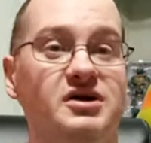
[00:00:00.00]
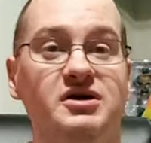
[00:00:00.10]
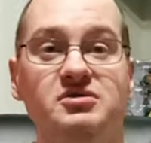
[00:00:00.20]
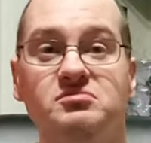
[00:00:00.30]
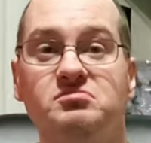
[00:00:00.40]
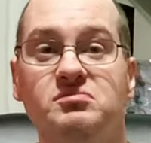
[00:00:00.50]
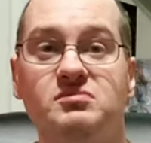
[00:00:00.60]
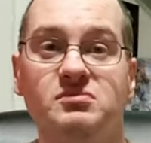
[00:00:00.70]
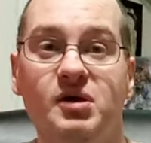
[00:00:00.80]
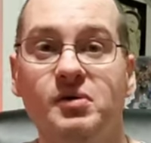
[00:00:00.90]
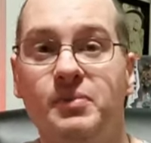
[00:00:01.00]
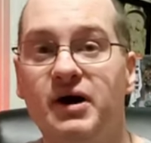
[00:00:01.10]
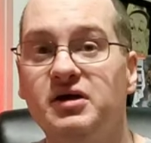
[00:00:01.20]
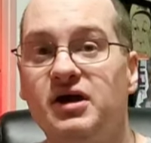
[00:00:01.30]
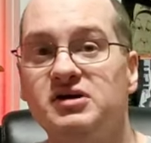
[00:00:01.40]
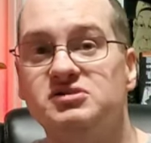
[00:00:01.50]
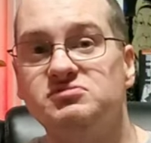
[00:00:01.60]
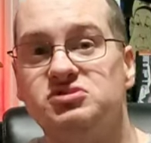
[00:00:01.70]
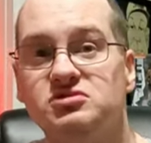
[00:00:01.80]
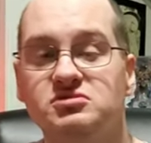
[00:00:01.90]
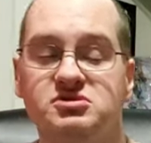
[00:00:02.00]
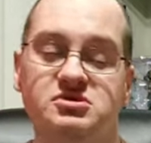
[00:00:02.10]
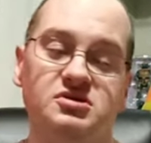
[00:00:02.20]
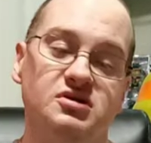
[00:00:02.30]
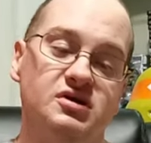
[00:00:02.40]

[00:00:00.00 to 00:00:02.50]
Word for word: and maybe buy you guys some shirts.